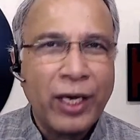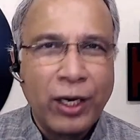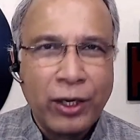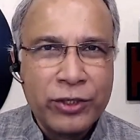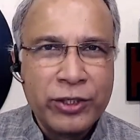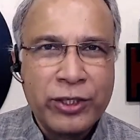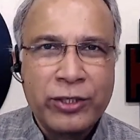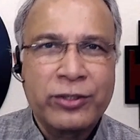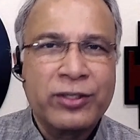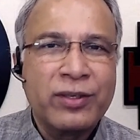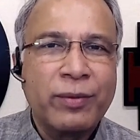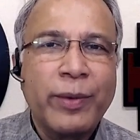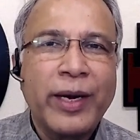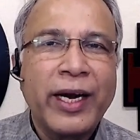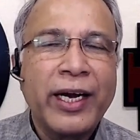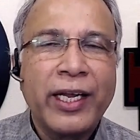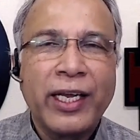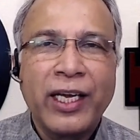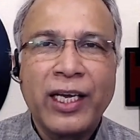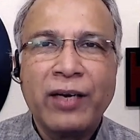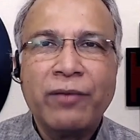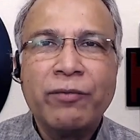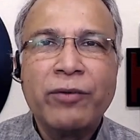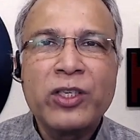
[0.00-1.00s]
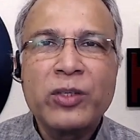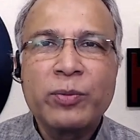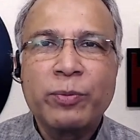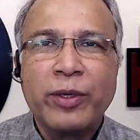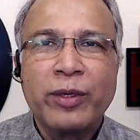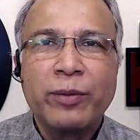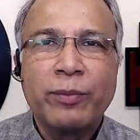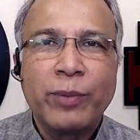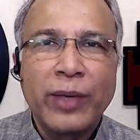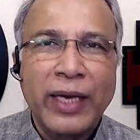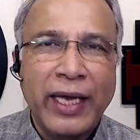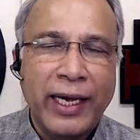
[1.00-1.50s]
or systematic
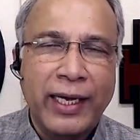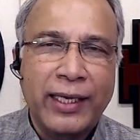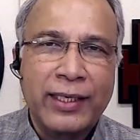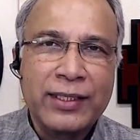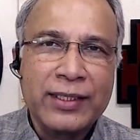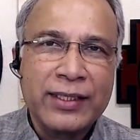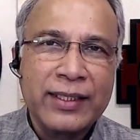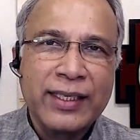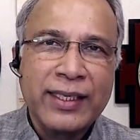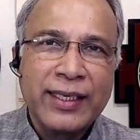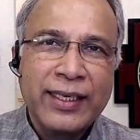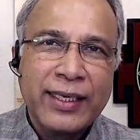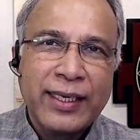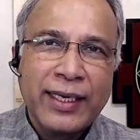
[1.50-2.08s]
investment plans.